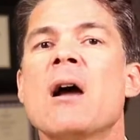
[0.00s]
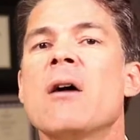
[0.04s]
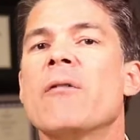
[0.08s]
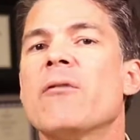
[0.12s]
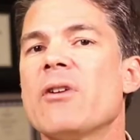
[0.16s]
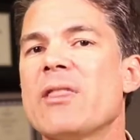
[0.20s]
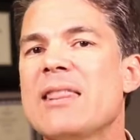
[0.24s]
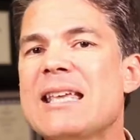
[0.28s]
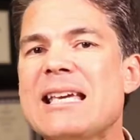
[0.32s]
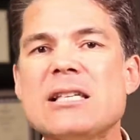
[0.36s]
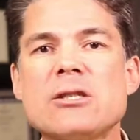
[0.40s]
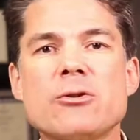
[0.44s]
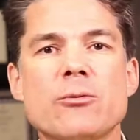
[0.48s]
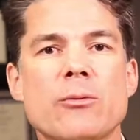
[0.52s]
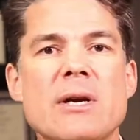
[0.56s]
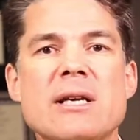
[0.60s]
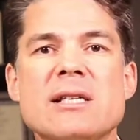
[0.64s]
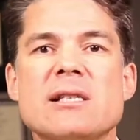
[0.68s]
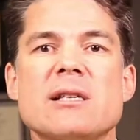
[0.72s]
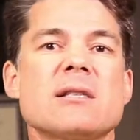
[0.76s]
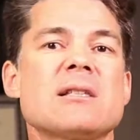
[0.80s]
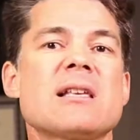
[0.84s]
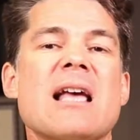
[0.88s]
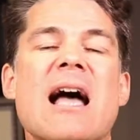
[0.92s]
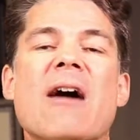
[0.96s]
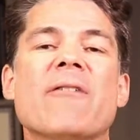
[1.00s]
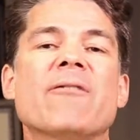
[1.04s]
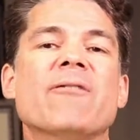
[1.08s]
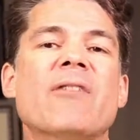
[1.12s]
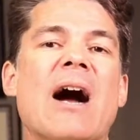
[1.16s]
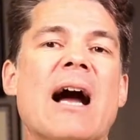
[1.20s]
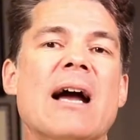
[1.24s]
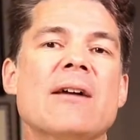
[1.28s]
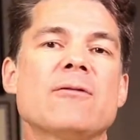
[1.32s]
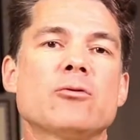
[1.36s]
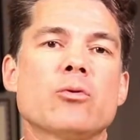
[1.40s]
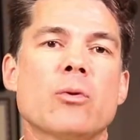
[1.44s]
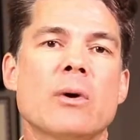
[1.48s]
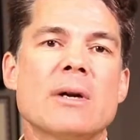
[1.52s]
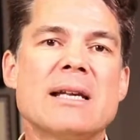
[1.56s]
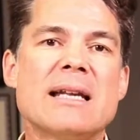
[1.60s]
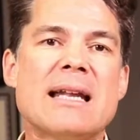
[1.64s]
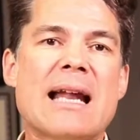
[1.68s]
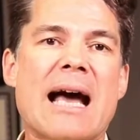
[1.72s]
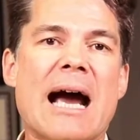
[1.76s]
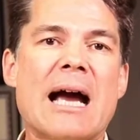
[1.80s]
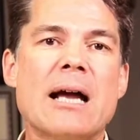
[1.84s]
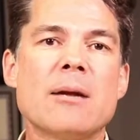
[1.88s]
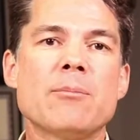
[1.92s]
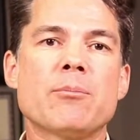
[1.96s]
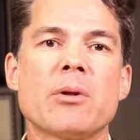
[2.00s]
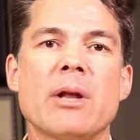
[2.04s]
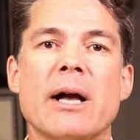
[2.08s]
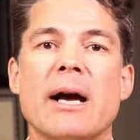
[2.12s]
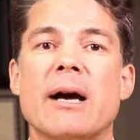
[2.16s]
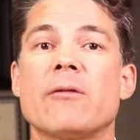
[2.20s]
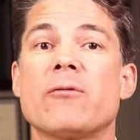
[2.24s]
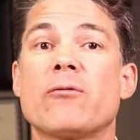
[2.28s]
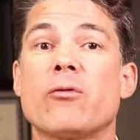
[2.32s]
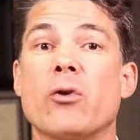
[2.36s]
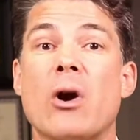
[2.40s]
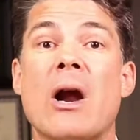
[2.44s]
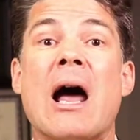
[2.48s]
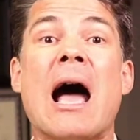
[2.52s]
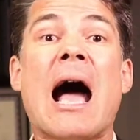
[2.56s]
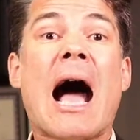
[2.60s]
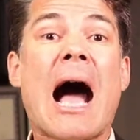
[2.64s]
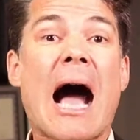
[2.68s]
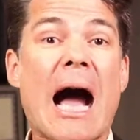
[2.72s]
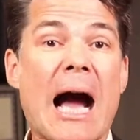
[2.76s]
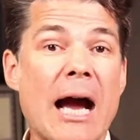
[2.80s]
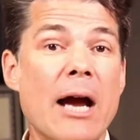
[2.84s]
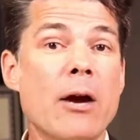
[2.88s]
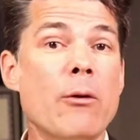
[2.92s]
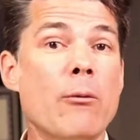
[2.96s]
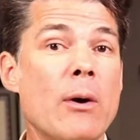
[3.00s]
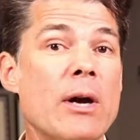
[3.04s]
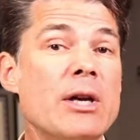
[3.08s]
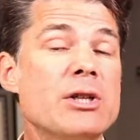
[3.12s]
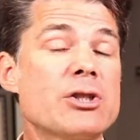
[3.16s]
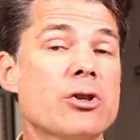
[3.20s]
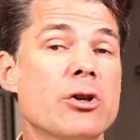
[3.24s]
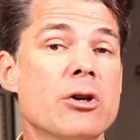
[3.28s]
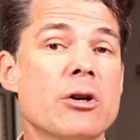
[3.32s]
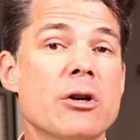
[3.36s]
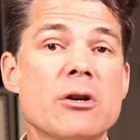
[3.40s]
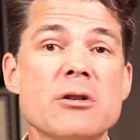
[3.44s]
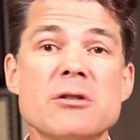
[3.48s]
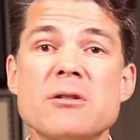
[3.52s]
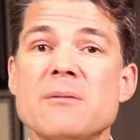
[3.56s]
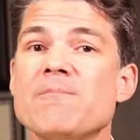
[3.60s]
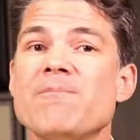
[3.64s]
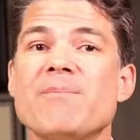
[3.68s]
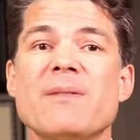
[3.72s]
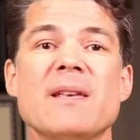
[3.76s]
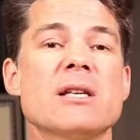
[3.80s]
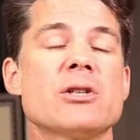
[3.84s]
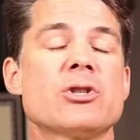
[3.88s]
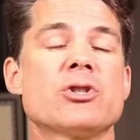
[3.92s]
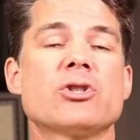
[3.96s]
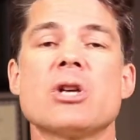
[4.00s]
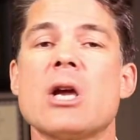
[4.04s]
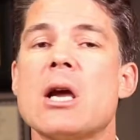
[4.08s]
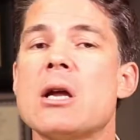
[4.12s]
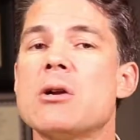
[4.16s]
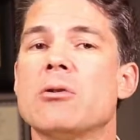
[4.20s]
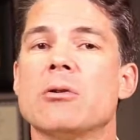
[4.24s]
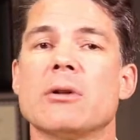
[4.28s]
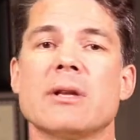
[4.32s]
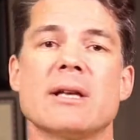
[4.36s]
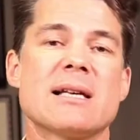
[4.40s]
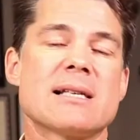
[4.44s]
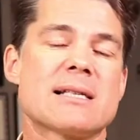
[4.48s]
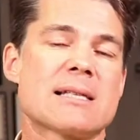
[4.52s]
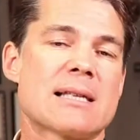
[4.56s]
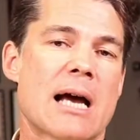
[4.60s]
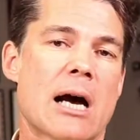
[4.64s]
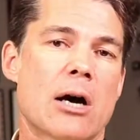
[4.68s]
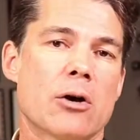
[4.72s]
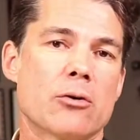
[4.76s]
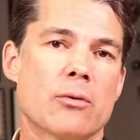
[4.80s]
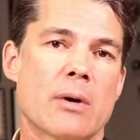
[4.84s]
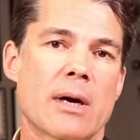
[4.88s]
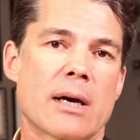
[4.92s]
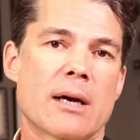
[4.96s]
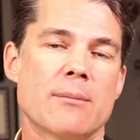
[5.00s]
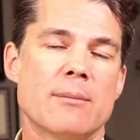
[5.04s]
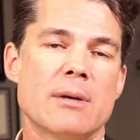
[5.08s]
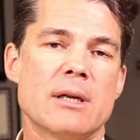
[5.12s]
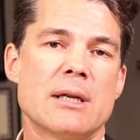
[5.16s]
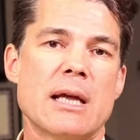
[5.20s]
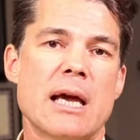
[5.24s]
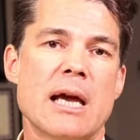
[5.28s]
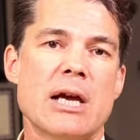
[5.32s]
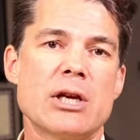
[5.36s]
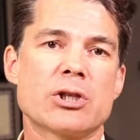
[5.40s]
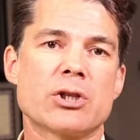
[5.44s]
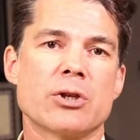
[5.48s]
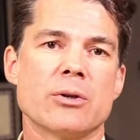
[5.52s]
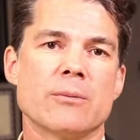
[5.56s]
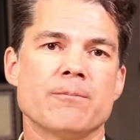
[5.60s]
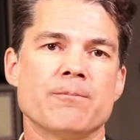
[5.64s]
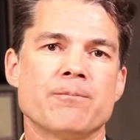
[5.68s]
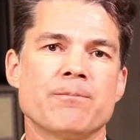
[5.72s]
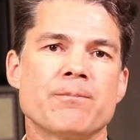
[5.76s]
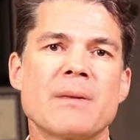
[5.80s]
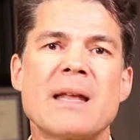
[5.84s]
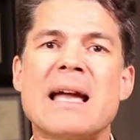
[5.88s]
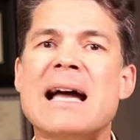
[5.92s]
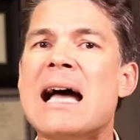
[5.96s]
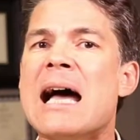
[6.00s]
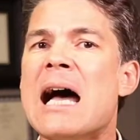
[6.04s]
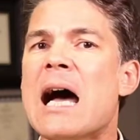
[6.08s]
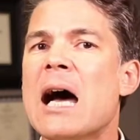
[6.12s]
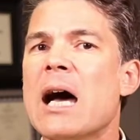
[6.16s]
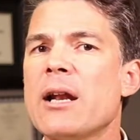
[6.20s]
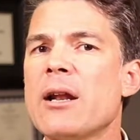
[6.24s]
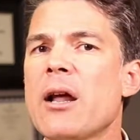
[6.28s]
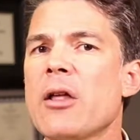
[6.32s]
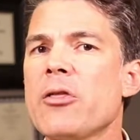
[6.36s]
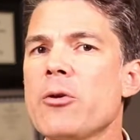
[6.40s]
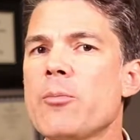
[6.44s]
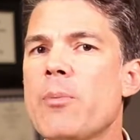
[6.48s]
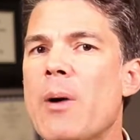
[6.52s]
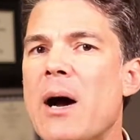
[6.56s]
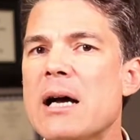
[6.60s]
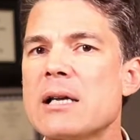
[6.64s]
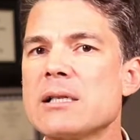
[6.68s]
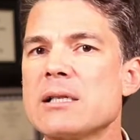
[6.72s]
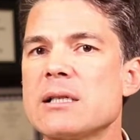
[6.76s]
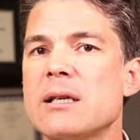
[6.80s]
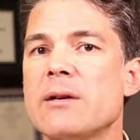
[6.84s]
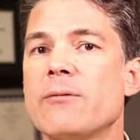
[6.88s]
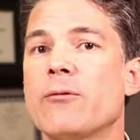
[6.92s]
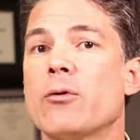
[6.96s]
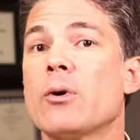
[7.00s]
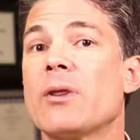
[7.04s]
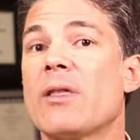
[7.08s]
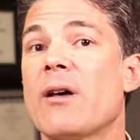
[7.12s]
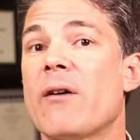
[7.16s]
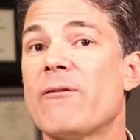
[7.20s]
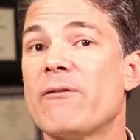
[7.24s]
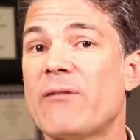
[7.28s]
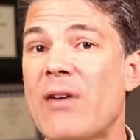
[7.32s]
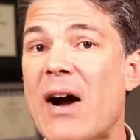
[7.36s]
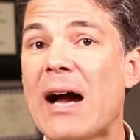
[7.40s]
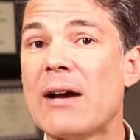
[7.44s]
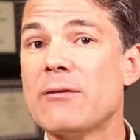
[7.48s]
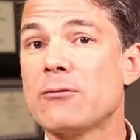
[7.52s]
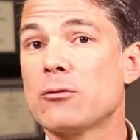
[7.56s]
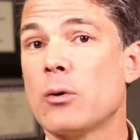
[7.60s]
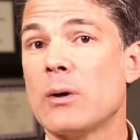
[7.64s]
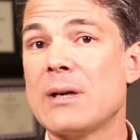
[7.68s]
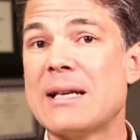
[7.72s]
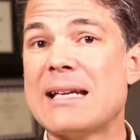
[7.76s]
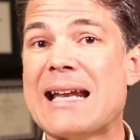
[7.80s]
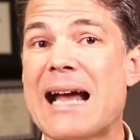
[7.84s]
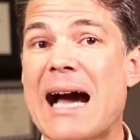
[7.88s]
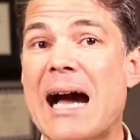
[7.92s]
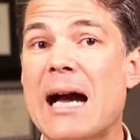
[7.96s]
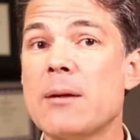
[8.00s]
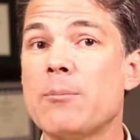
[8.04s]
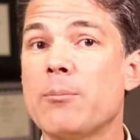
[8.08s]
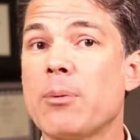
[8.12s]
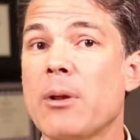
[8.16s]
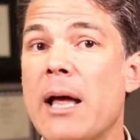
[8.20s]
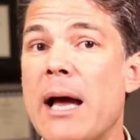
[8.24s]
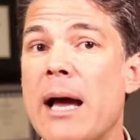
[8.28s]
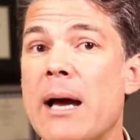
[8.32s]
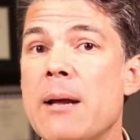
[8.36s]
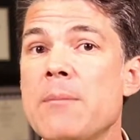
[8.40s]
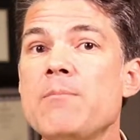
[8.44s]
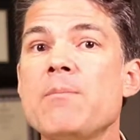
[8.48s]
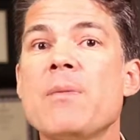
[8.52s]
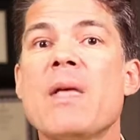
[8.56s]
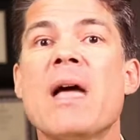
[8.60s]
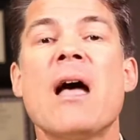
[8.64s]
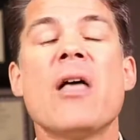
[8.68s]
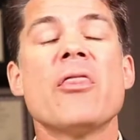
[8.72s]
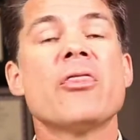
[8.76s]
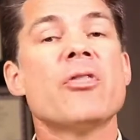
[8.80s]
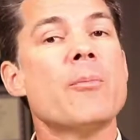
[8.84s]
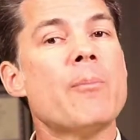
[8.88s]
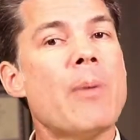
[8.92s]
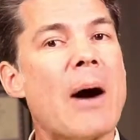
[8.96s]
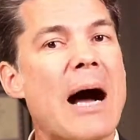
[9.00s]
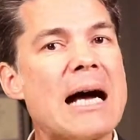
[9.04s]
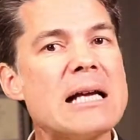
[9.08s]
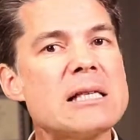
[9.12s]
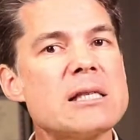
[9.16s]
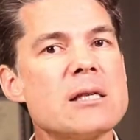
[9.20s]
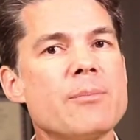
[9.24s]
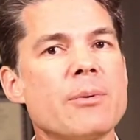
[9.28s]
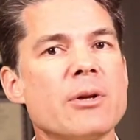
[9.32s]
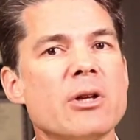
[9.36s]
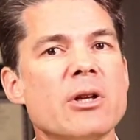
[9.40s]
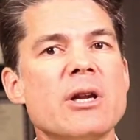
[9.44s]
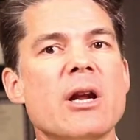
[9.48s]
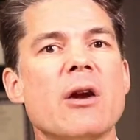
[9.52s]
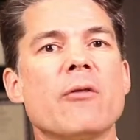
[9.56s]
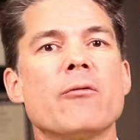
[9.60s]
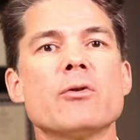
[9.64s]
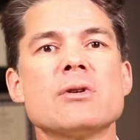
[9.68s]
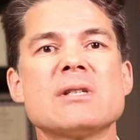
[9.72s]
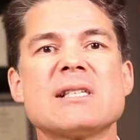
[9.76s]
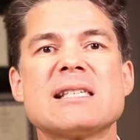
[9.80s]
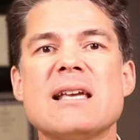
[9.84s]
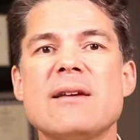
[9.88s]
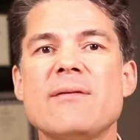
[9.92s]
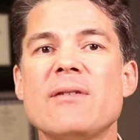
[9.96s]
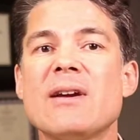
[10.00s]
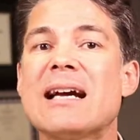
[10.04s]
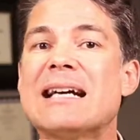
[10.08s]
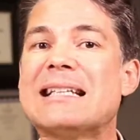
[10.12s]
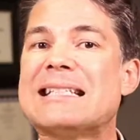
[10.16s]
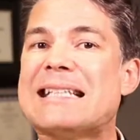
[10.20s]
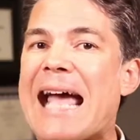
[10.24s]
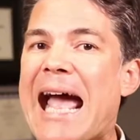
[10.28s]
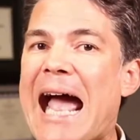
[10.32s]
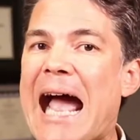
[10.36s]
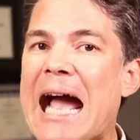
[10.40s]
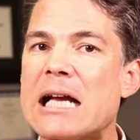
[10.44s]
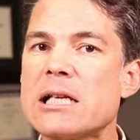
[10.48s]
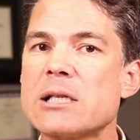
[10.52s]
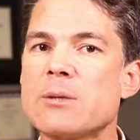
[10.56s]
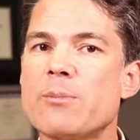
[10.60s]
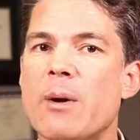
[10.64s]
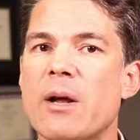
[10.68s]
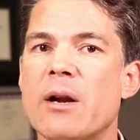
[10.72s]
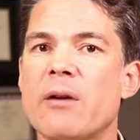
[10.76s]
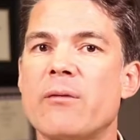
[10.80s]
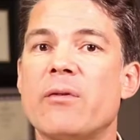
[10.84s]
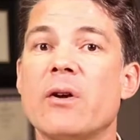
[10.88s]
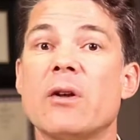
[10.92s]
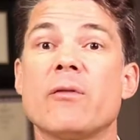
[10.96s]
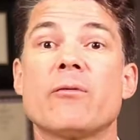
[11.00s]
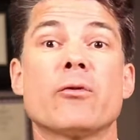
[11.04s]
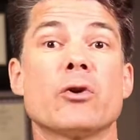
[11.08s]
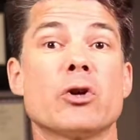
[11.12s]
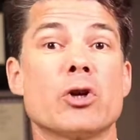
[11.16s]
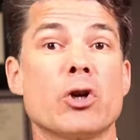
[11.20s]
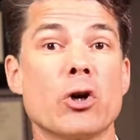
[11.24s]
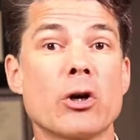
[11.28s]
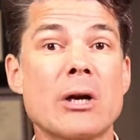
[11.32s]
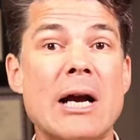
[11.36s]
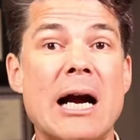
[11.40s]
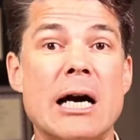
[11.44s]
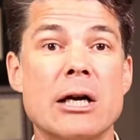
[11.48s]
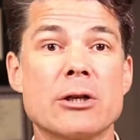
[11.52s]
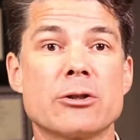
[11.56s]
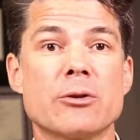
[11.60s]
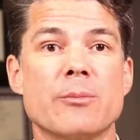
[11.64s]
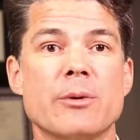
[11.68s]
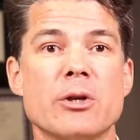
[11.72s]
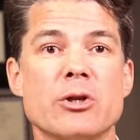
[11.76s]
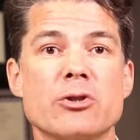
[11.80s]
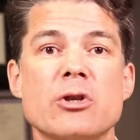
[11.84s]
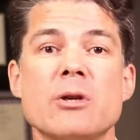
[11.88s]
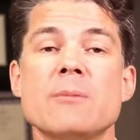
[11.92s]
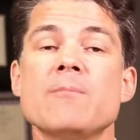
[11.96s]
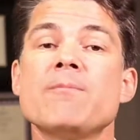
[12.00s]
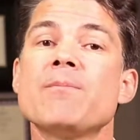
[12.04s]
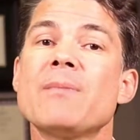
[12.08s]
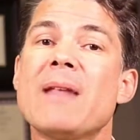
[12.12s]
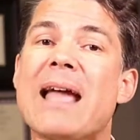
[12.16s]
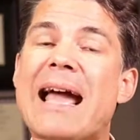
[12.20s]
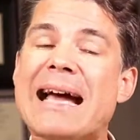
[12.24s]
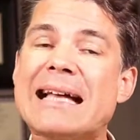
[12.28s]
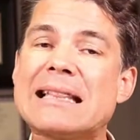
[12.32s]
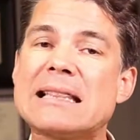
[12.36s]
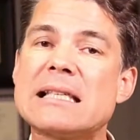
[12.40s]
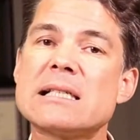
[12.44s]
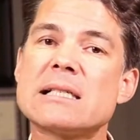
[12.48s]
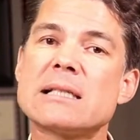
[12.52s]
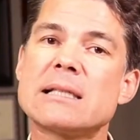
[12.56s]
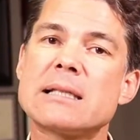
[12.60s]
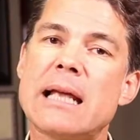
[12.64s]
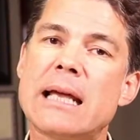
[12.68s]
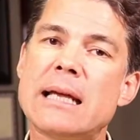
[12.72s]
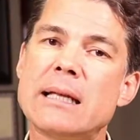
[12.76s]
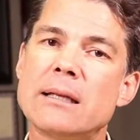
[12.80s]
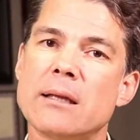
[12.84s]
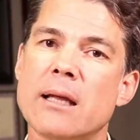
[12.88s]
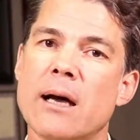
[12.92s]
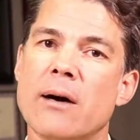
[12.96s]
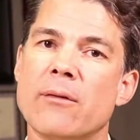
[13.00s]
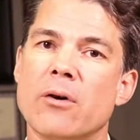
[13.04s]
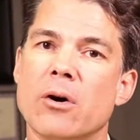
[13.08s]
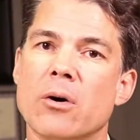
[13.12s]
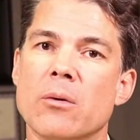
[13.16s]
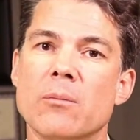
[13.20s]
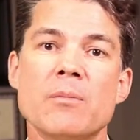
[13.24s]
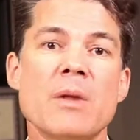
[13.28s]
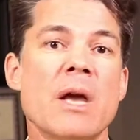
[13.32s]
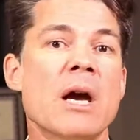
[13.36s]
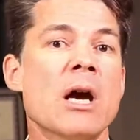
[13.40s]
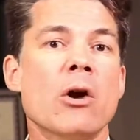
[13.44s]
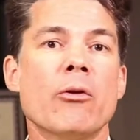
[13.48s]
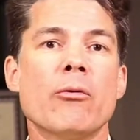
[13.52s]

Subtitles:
For these reasons, a 529 plan for high wage earners is generally a sound recommendation. Another positive with a 529 plan, the possibility of receiving a tax benefit for your contribution at the state level.